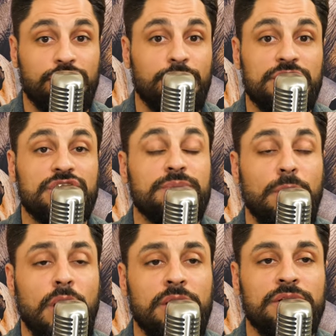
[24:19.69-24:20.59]
So he's
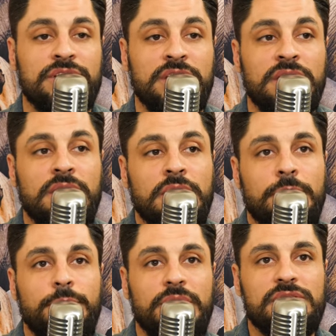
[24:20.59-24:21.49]
smart,
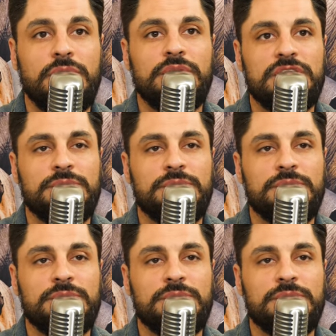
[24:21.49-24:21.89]
but he's only